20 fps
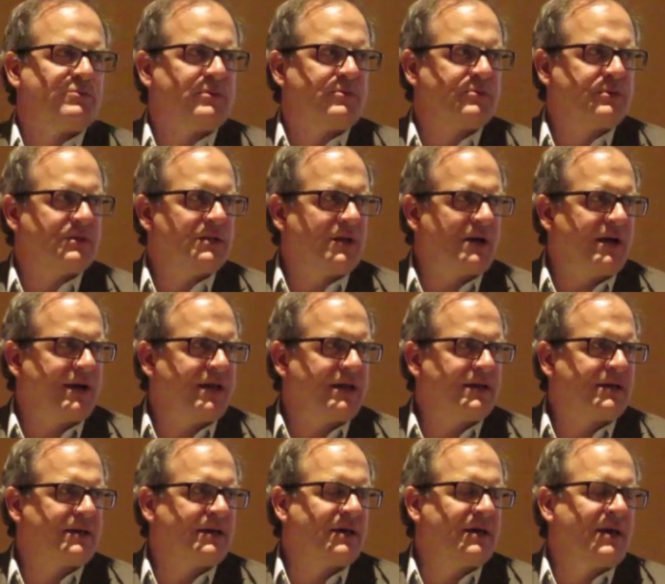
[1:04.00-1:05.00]
we would
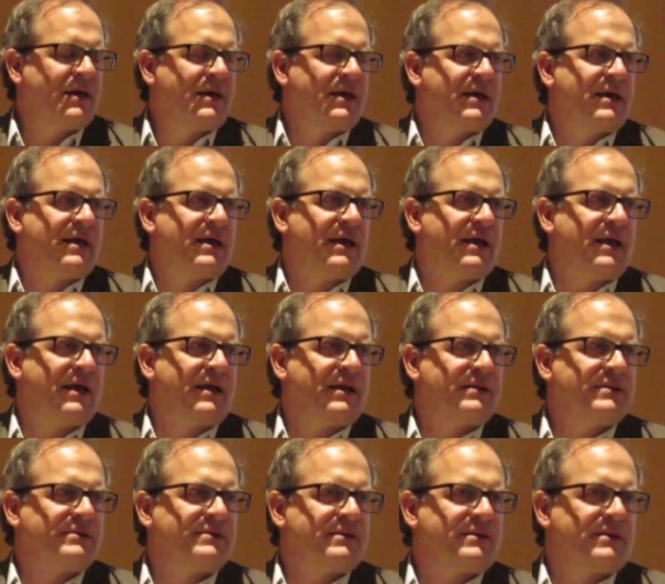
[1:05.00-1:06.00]
like.
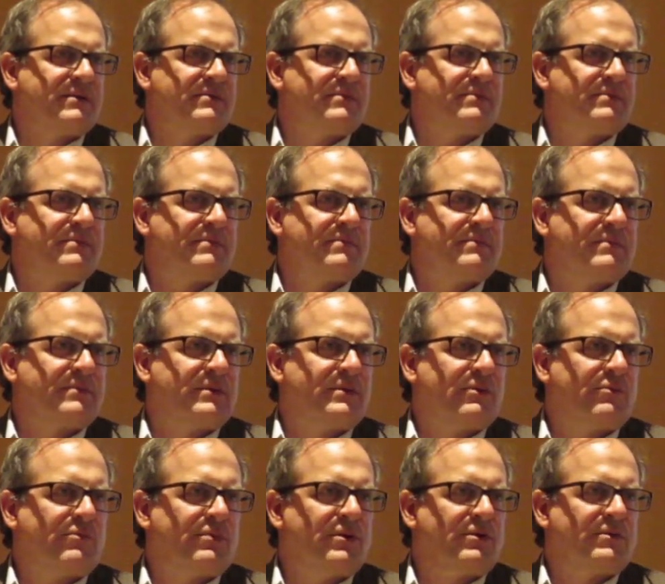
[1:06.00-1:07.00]
And, uh, you
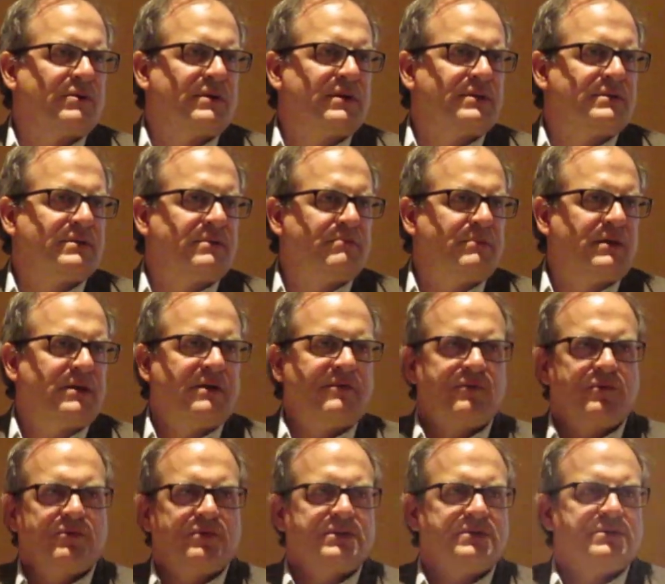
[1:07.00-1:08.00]
know, we don't get to meet
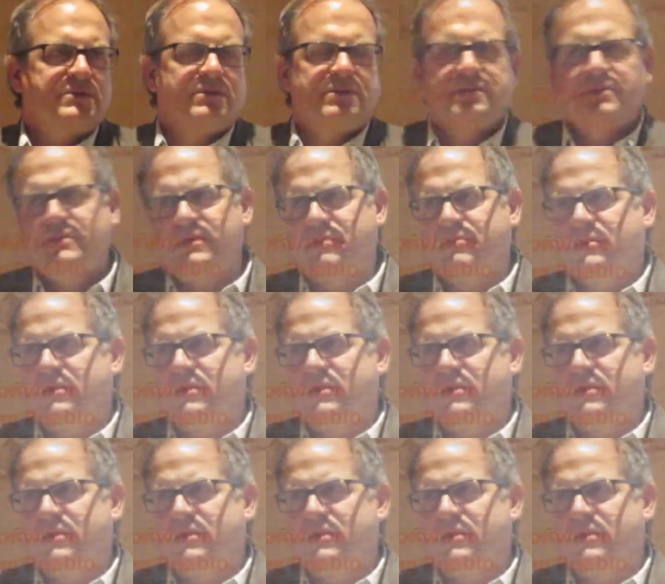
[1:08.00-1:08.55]
everyone. So I'm